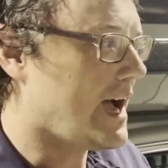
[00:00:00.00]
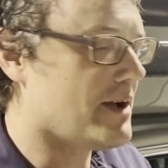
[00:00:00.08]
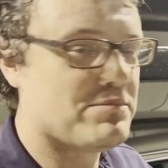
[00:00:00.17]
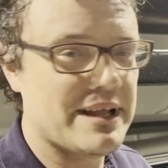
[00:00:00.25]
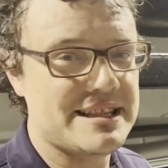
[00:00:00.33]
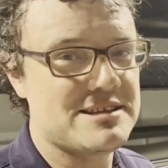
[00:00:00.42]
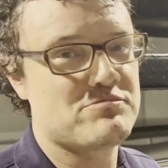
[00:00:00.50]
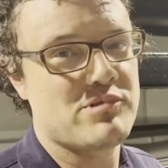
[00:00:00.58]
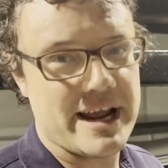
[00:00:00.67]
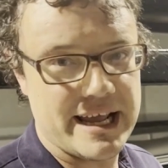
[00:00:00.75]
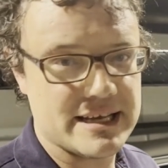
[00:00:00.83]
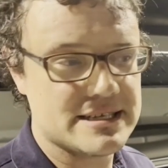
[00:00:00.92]
I bled the
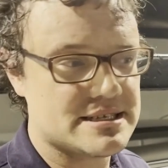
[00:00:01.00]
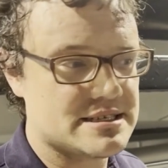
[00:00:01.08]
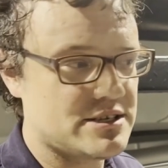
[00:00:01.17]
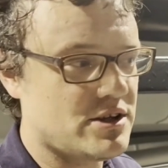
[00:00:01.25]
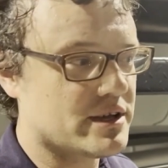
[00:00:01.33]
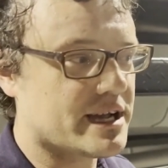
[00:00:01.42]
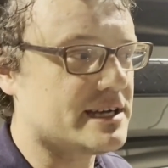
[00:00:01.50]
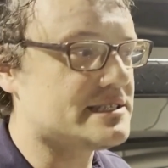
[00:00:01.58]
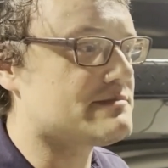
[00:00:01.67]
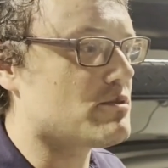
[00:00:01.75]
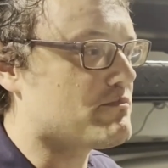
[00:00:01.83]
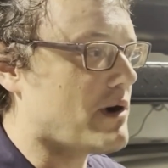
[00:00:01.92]
brakes. You know, the
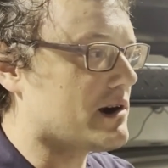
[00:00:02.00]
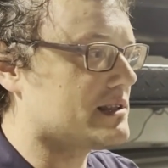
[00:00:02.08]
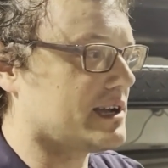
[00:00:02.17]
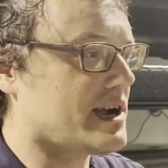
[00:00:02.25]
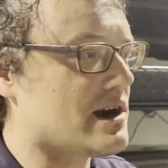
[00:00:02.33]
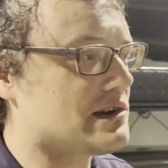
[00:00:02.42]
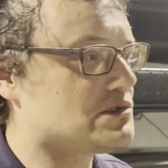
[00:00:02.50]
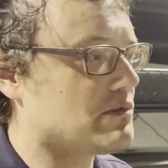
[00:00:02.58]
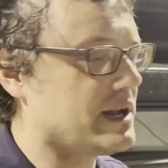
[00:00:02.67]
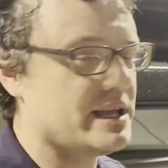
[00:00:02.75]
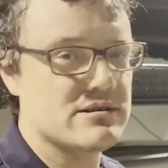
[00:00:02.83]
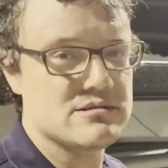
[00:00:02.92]
customer parked the car
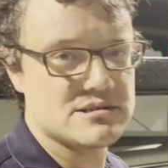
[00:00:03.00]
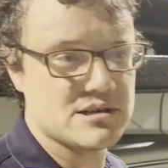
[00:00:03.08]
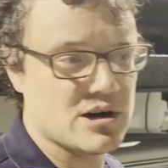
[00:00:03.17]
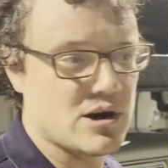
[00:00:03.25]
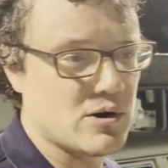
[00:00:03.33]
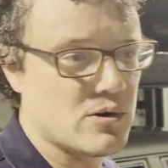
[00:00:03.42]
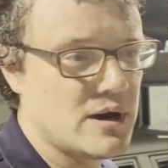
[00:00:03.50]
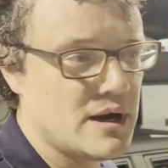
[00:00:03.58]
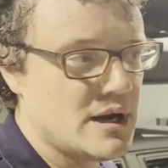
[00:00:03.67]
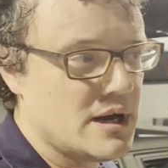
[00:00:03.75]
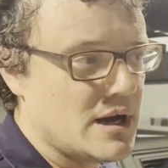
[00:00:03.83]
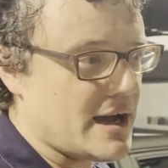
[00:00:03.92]
20 years ago
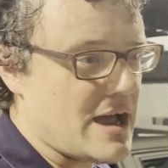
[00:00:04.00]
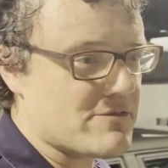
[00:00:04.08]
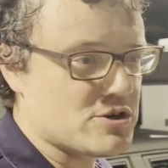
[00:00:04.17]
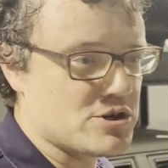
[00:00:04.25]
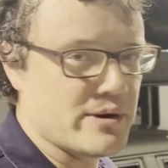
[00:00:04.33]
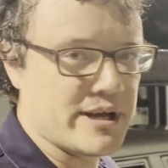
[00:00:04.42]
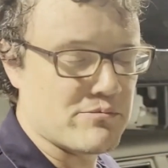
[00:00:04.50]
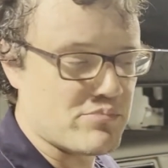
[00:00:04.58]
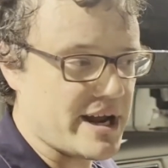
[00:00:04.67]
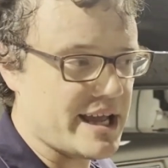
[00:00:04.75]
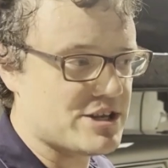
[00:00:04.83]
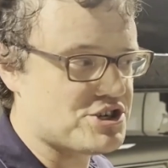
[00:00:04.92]
after doing a
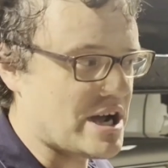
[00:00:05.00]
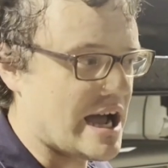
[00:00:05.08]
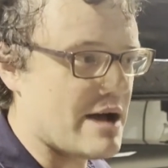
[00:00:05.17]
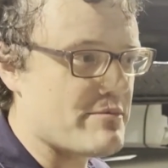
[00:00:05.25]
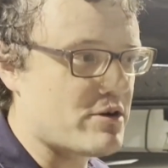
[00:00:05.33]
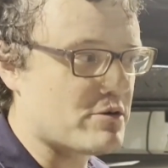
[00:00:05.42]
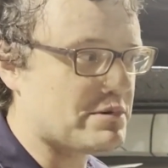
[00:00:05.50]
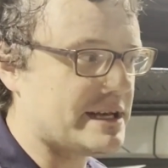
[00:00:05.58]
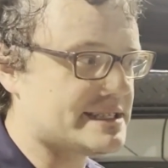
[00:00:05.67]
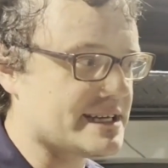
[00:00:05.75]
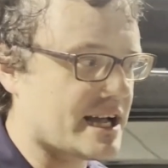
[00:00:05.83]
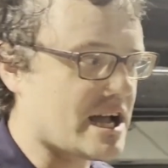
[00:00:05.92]
brake job and
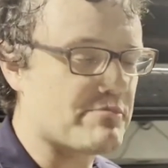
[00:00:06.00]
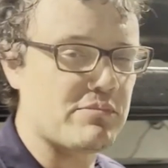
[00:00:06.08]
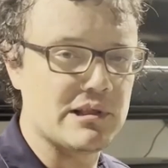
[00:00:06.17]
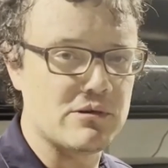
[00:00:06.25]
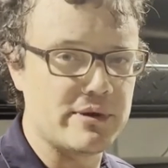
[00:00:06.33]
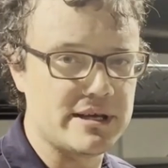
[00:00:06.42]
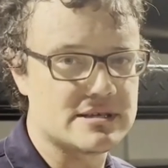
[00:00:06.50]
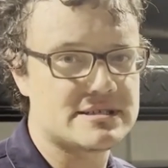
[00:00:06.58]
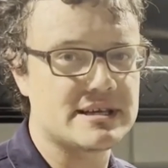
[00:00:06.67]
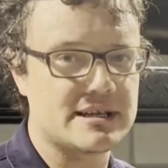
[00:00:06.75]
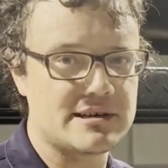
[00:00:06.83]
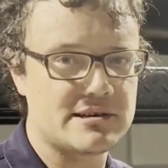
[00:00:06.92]
replacing a couple of wheel
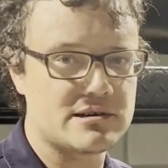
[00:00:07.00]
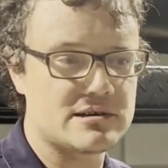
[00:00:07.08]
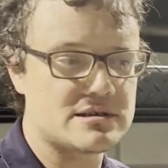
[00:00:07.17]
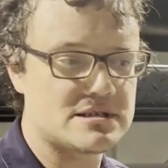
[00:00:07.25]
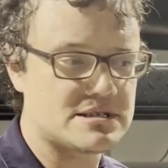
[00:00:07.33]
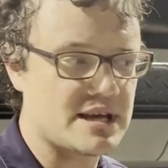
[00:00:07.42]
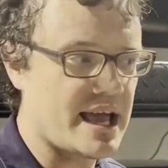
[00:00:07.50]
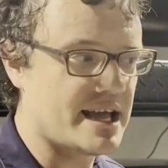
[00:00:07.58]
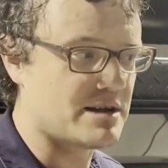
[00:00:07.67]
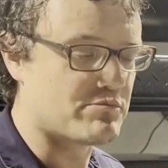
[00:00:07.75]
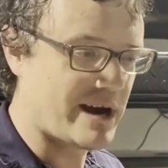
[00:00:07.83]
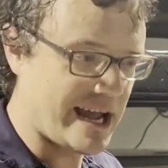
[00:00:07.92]
cylinders and
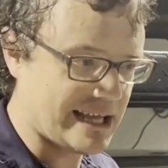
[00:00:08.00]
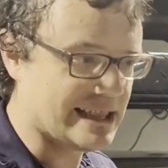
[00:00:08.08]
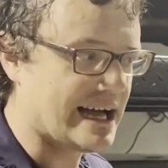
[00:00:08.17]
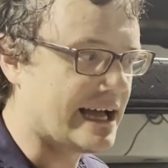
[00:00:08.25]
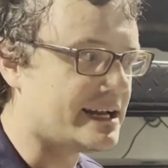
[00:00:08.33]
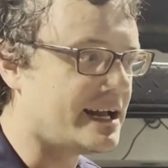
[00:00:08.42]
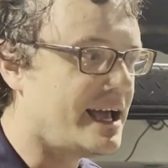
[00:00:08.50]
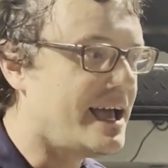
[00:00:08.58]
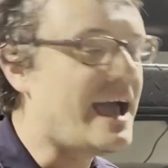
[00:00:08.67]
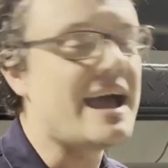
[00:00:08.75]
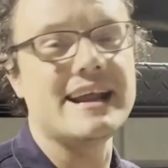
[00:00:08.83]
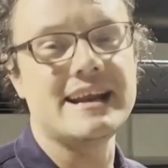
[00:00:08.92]
a brake line,
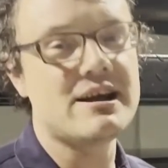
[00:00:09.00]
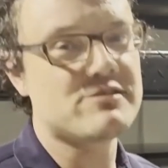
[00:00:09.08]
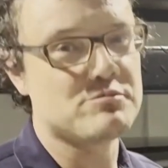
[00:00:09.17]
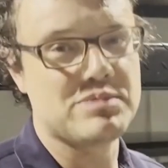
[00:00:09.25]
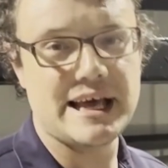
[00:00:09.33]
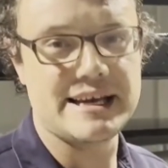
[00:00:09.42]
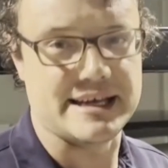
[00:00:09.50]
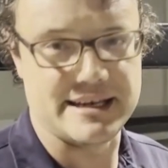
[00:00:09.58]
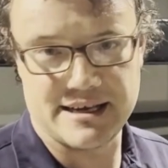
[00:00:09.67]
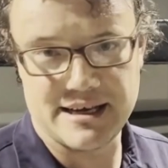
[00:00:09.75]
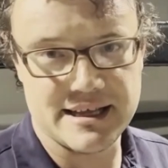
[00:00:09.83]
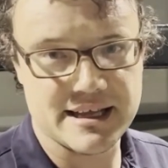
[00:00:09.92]
and he never bled it.
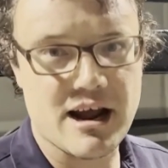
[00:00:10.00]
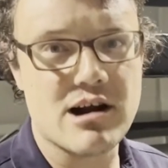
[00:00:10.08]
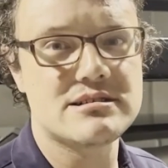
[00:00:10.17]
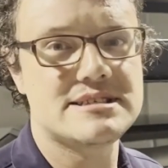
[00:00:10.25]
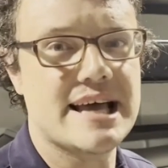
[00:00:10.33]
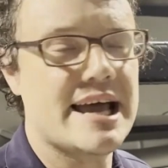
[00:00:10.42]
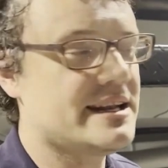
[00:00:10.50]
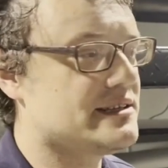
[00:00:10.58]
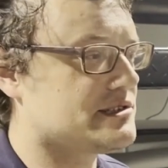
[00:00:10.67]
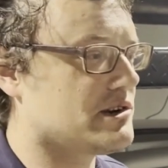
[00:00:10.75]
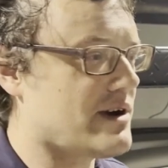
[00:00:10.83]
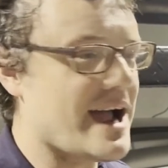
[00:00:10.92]
And the car sat in his
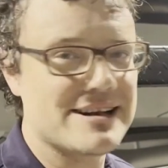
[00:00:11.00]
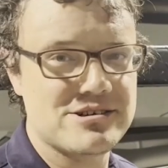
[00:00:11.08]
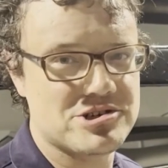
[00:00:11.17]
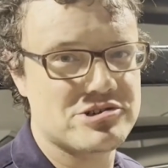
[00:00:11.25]
garage